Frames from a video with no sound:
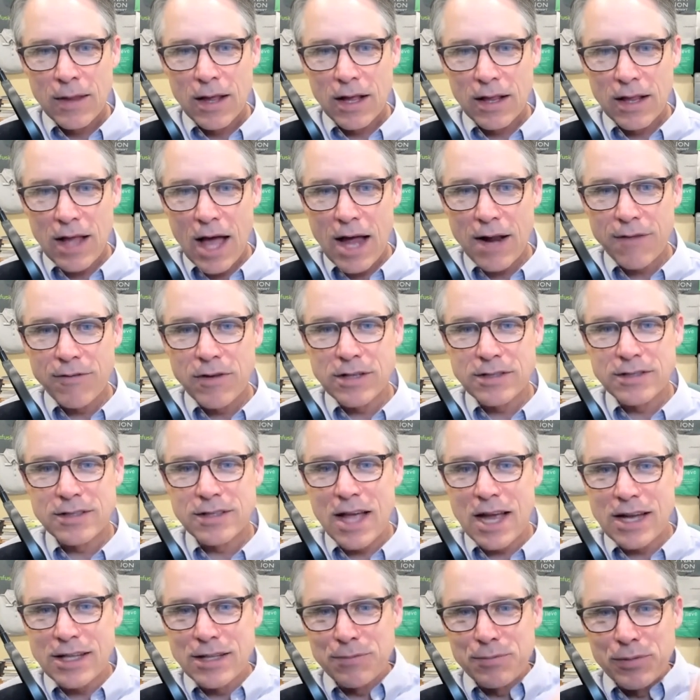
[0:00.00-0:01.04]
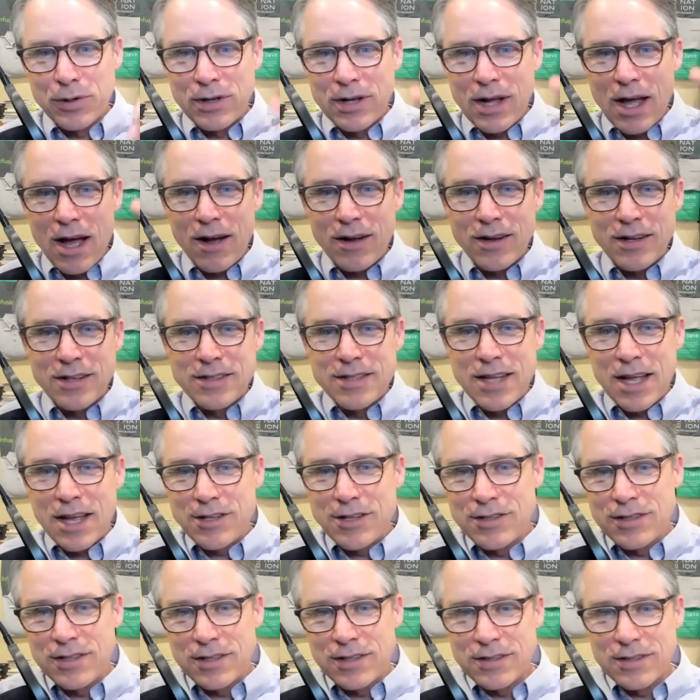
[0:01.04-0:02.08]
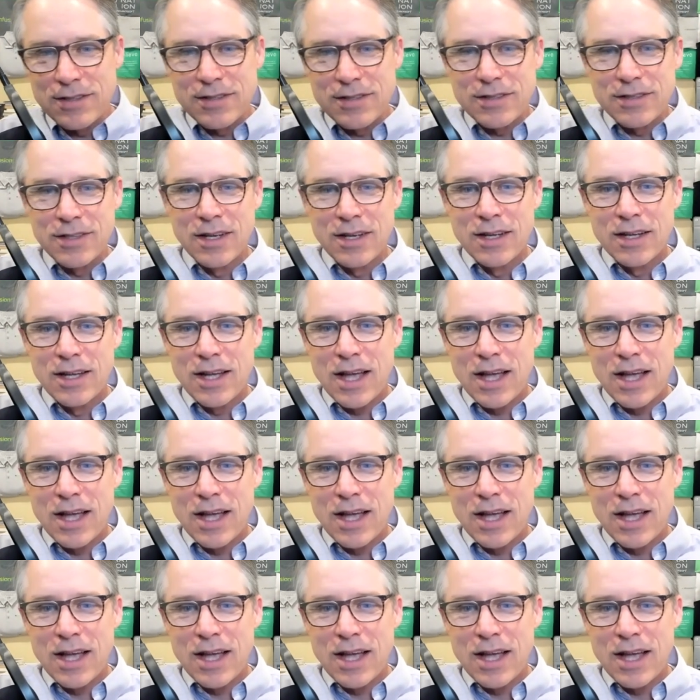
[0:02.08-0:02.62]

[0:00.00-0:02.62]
A lot of us like to put out intentions,